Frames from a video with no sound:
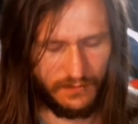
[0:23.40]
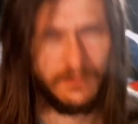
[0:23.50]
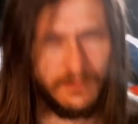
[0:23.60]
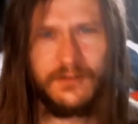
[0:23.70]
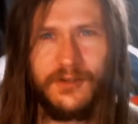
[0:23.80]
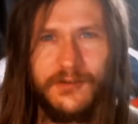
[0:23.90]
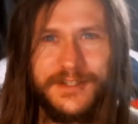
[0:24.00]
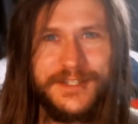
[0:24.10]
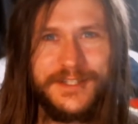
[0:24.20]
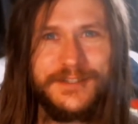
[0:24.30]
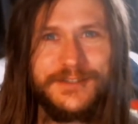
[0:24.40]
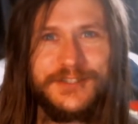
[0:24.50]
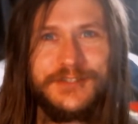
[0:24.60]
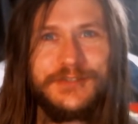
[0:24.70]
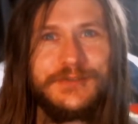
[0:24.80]
So I wanted to do
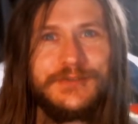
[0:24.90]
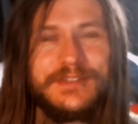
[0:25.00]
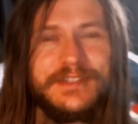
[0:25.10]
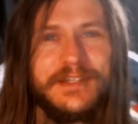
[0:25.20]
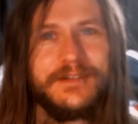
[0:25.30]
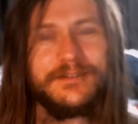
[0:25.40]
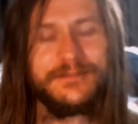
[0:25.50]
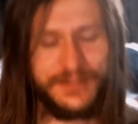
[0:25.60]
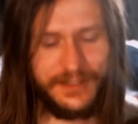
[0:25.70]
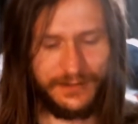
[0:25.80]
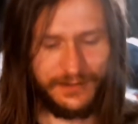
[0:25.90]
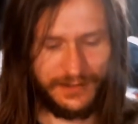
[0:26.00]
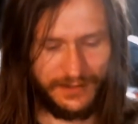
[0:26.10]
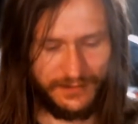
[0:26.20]
June's tarot video today.